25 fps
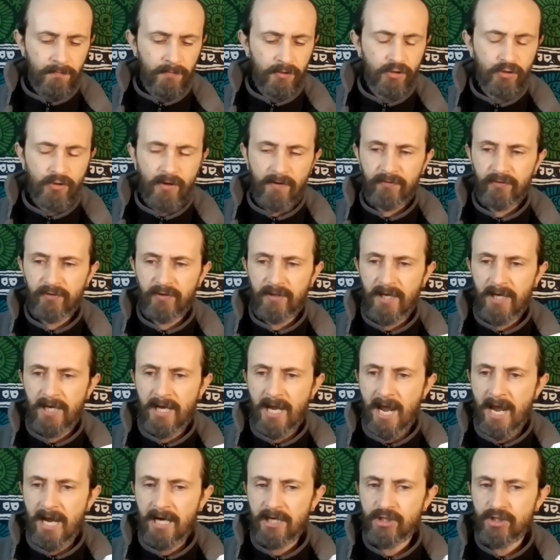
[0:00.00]
But you have to
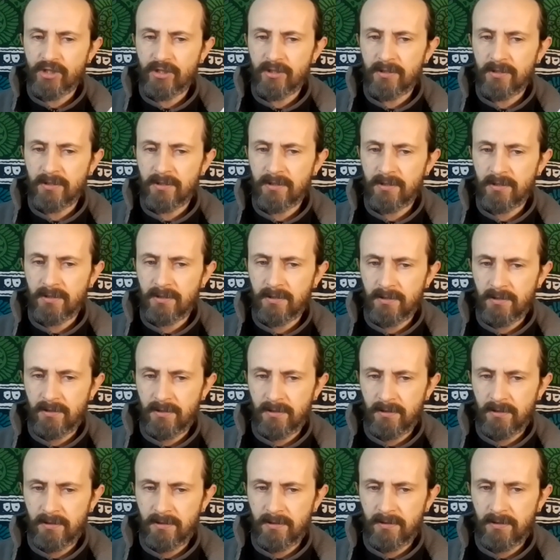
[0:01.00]
take action.
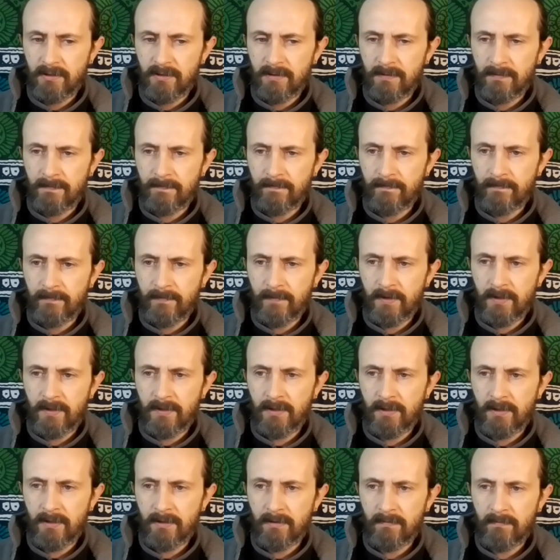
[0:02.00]

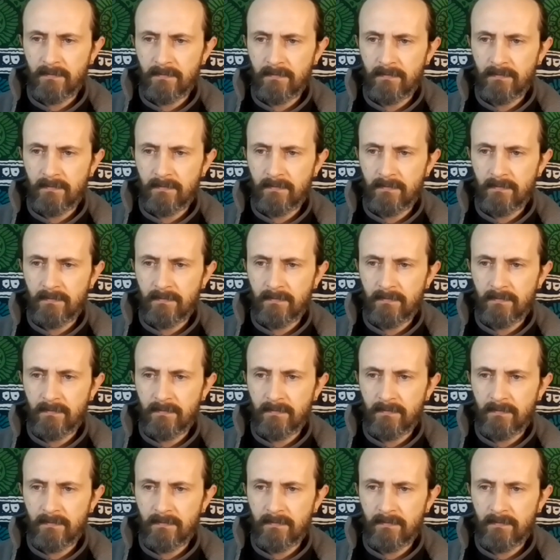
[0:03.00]
Okay?